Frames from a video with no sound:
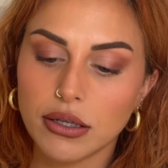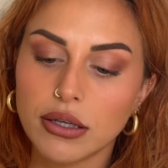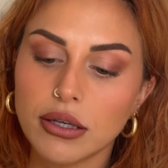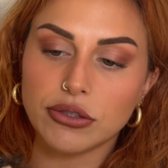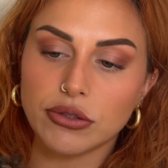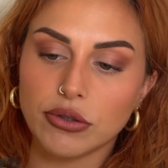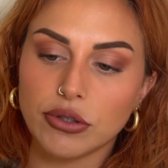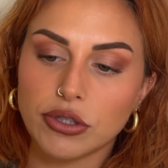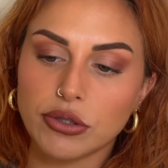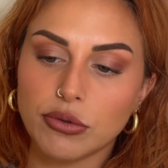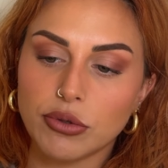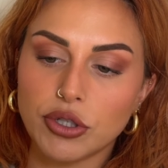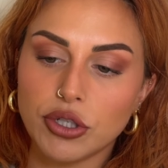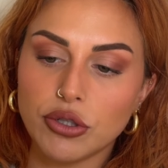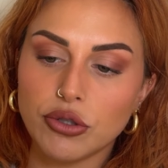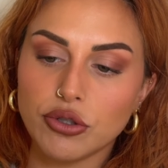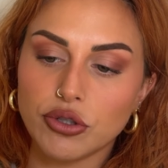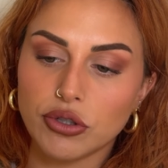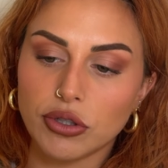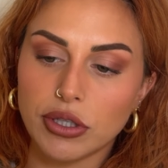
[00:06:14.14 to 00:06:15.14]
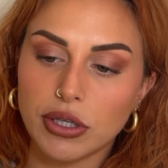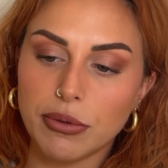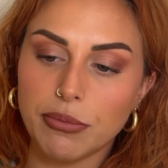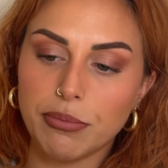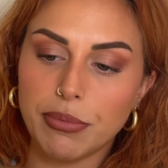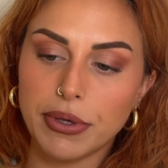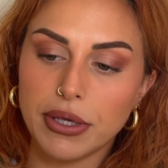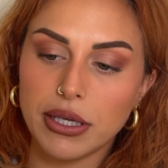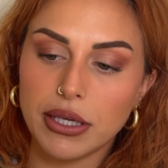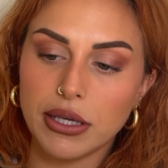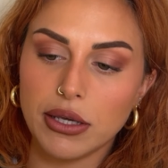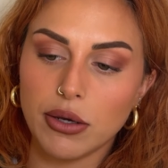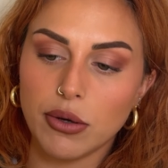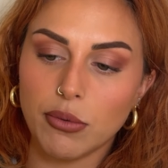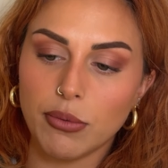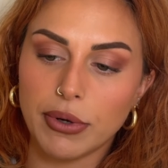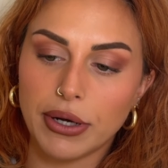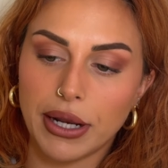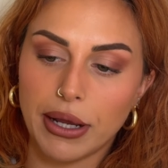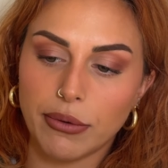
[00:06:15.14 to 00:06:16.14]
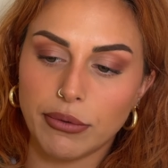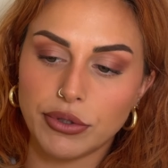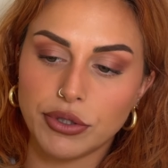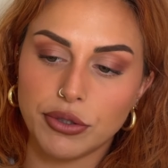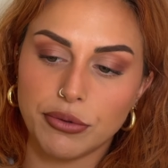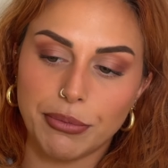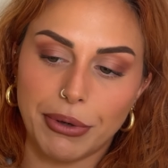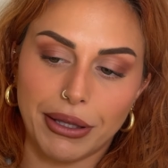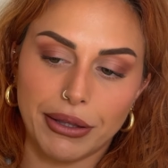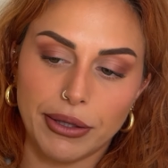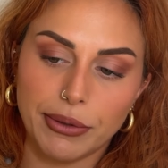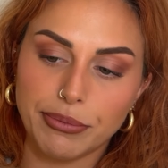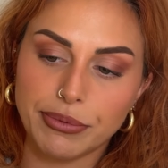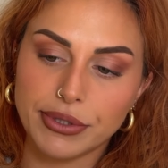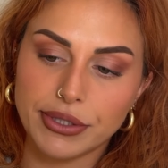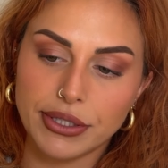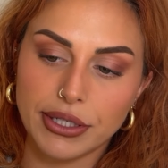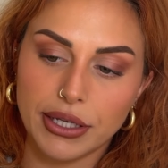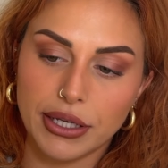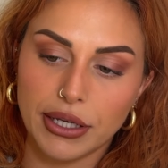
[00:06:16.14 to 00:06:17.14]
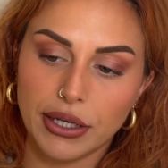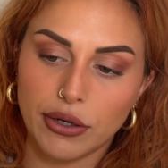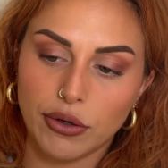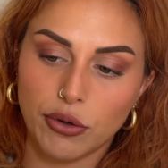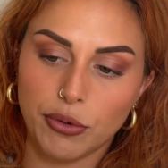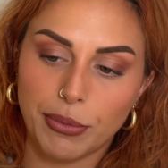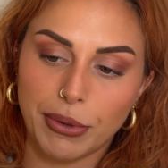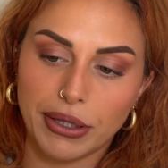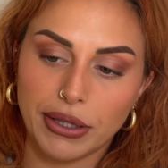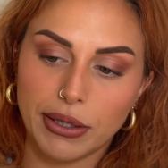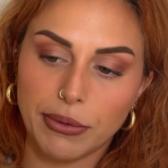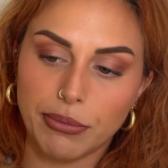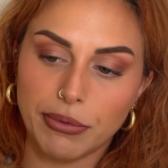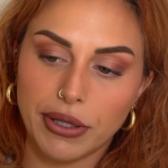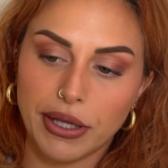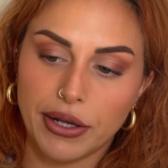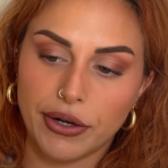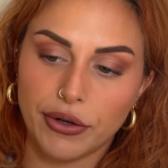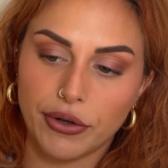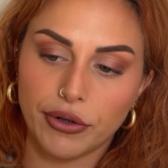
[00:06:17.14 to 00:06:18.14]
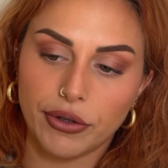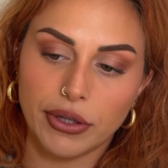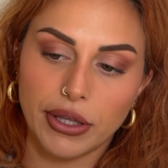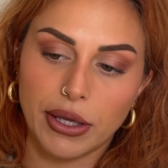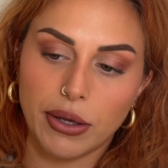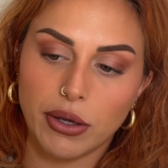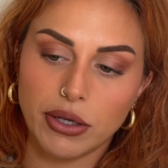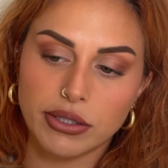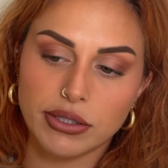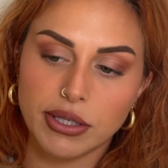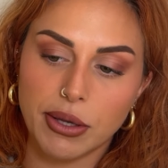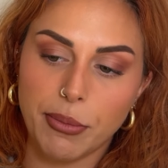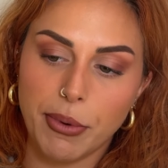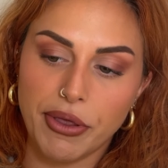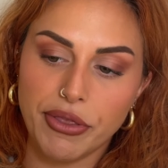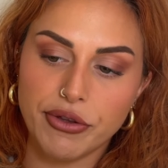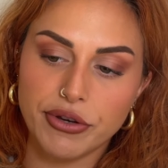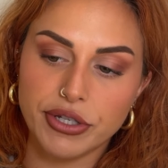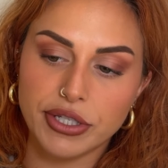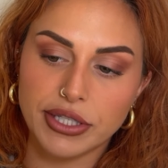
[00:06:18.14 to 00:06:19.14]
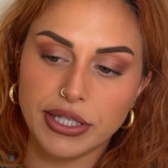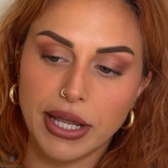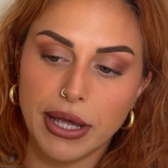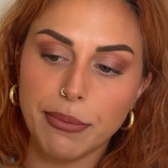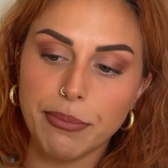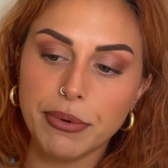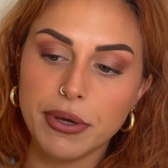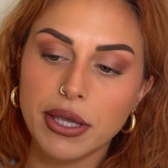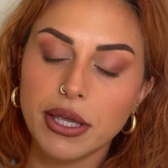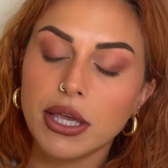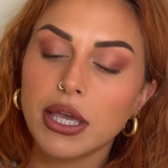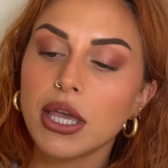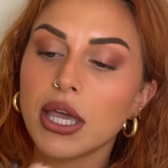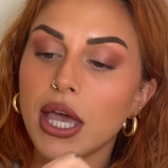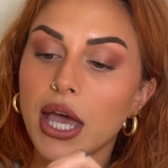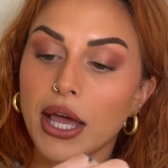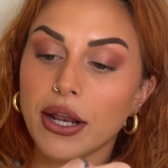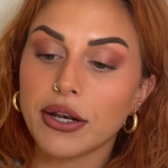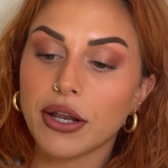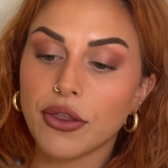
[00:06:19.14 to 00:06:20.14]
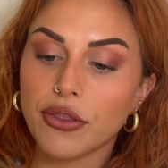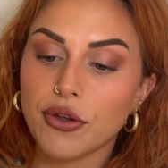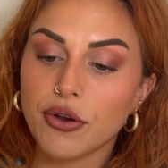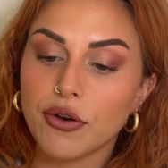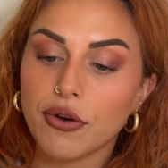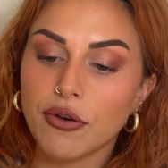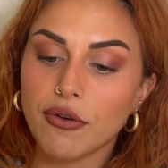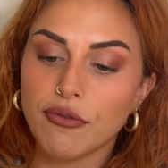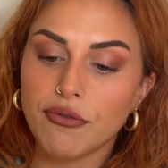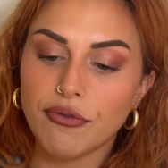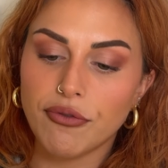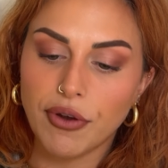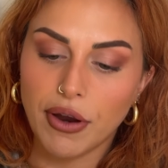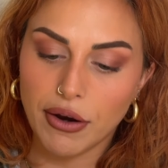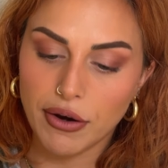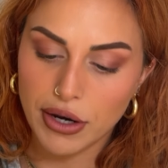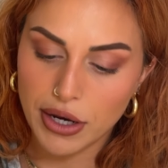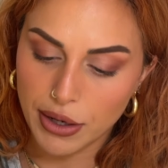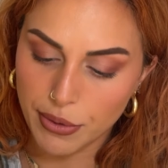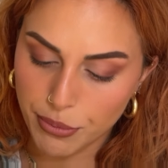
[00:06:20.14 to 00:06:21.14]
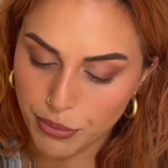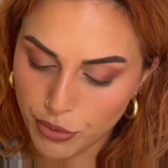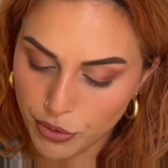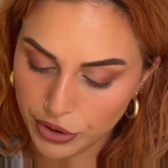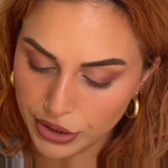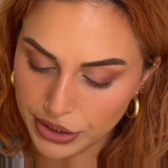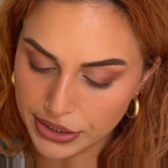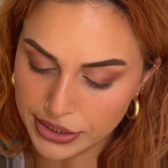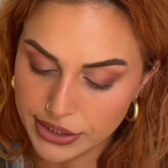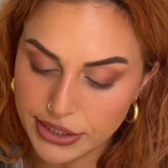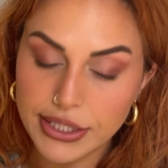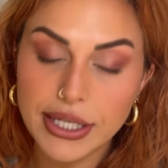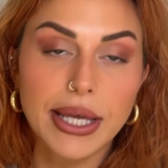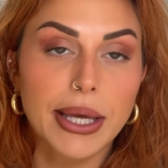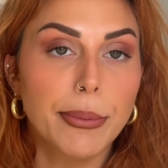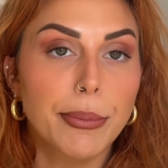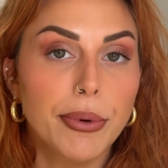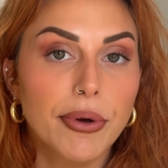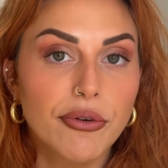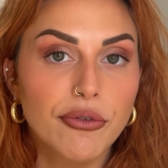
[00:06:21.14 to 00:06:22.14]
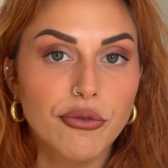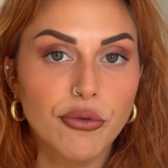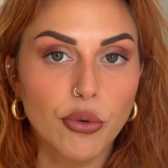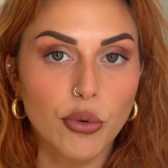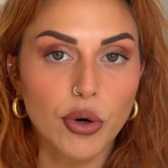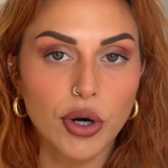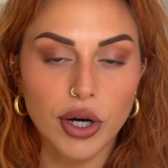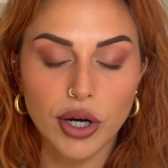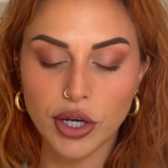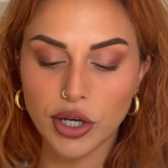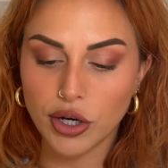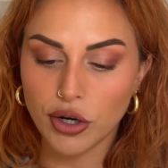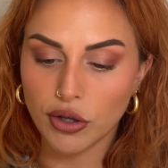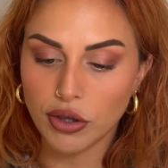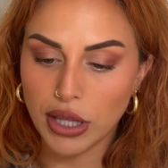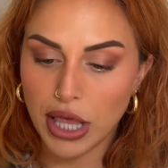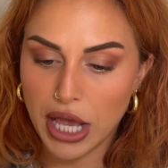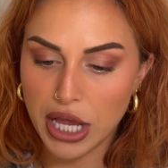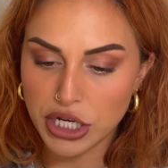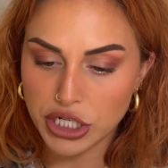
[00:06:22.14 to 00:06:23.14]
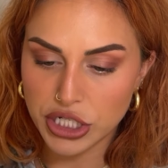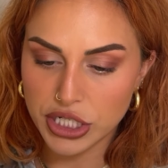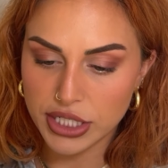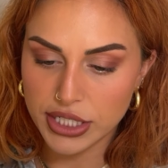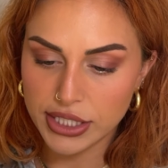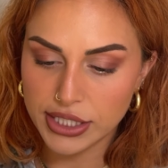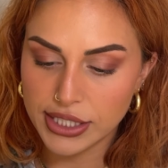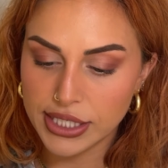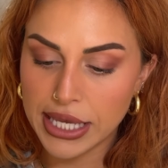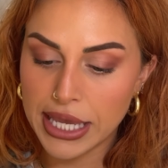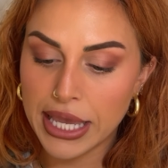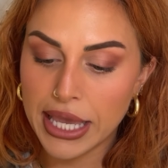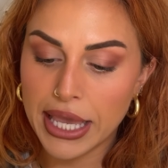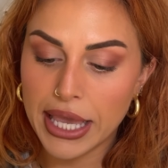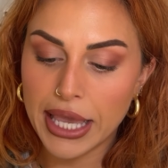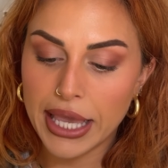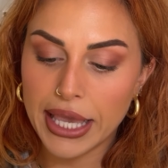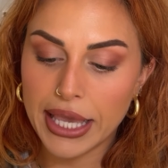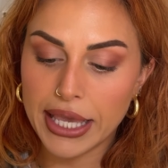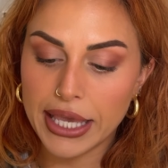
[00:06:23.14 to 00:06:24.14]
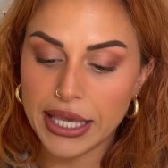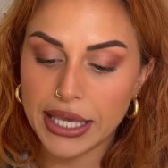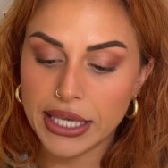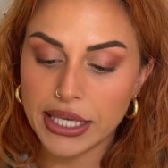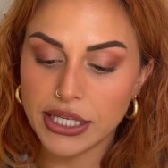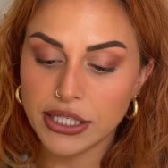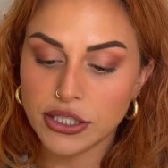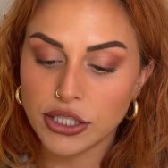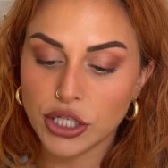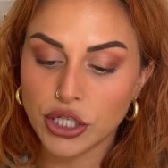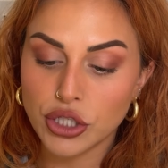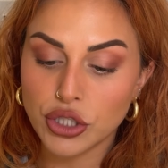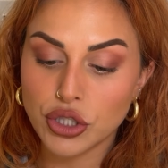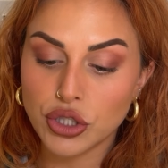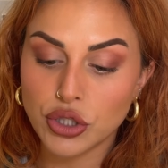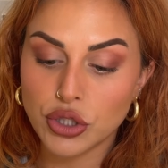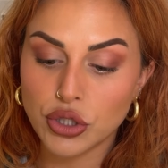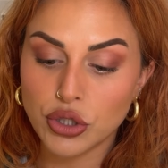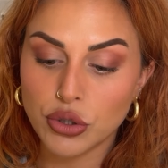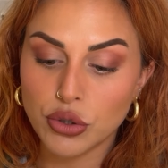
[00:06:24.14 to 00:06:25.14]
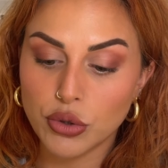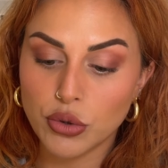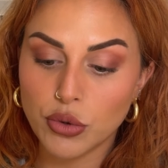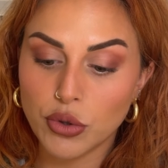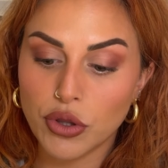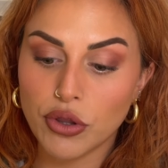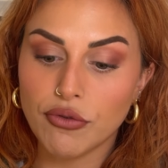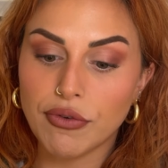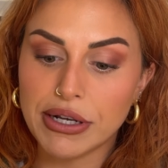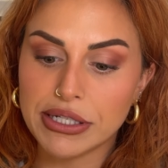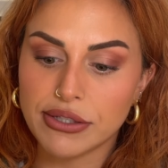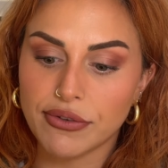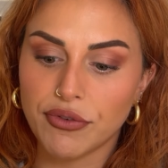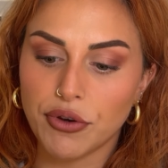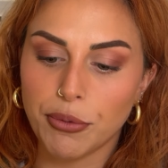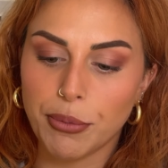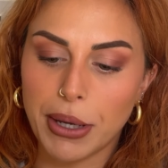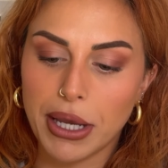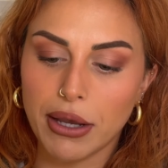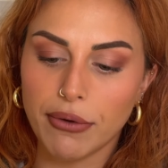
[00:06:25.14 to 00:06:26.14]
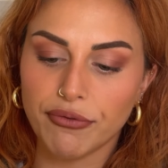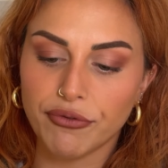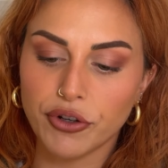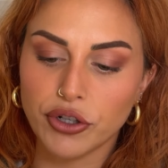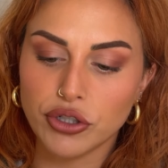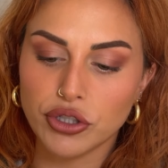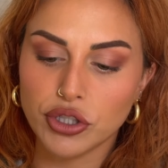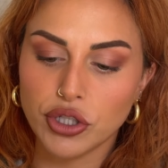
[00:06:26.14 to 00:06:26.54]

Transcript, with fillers: So this would usually be when I would do my lipstick or my lip liner or like some other step. Another very important tip for your lashes is do the rest of your makeup first.